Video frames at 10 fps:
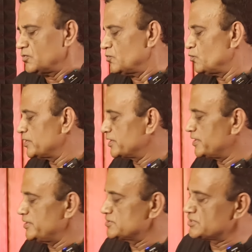One
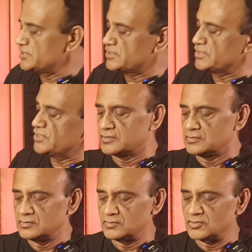can insert a
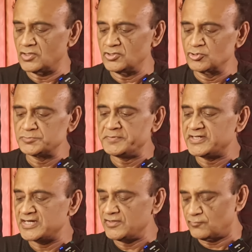
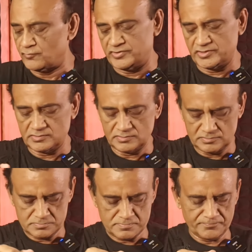USB drive over here.
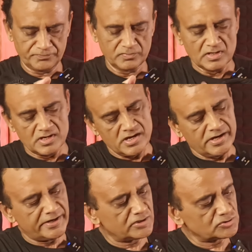
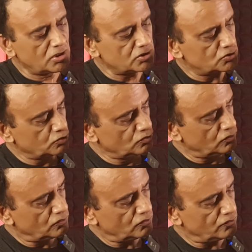It has got
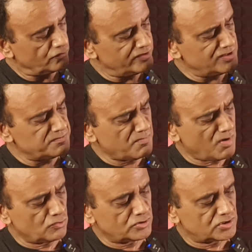two
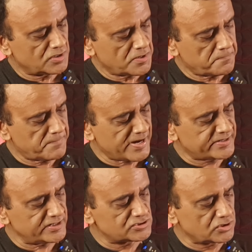V-mount
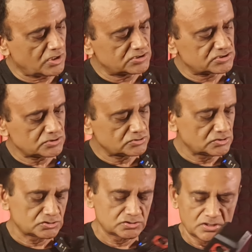battery slots
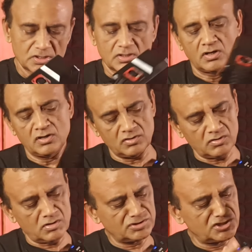
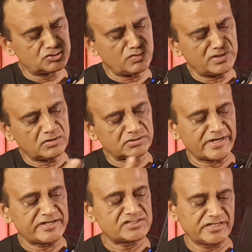on this one, on the
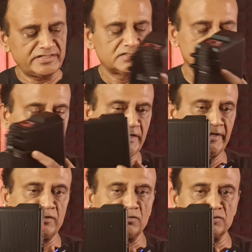right side
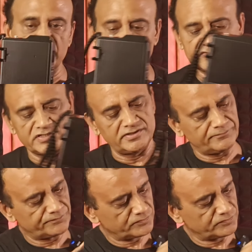and on the left side.